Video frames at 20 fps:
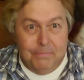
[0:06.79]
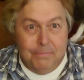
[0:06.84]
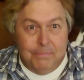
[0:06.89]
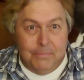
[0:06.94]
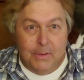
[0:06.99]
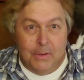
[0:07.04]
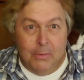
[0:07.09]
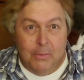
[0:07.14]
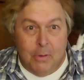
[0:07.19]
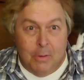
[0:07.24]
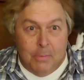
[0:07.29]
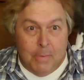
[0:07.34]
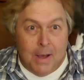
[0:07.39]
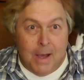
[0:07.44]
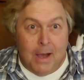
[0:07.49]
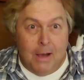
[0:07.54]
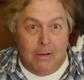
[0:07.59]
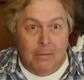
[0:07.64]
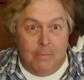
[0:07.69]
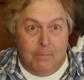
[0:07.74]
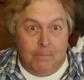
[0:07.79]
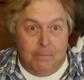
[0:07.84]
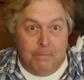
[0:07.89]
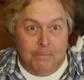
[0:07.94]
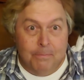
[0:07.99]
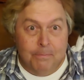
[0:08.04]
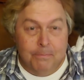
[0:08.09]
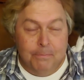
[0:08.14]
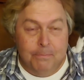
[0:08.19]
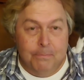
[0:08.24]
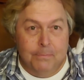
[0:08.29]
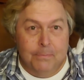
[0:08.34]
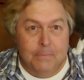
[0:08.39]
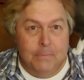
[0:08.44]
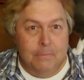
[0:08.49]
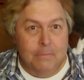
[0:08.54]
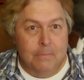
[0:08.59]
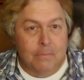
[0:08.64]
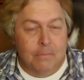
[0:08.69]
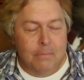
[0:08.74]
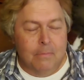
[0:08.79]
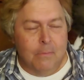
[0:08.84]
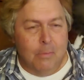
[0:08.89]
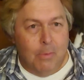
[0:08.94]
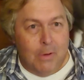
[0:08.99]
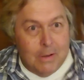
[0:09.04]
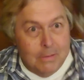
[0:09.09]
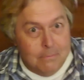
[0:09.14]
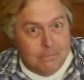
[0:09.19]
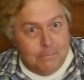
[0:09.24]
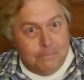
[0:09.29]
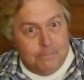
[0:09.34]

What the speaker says: you about, well,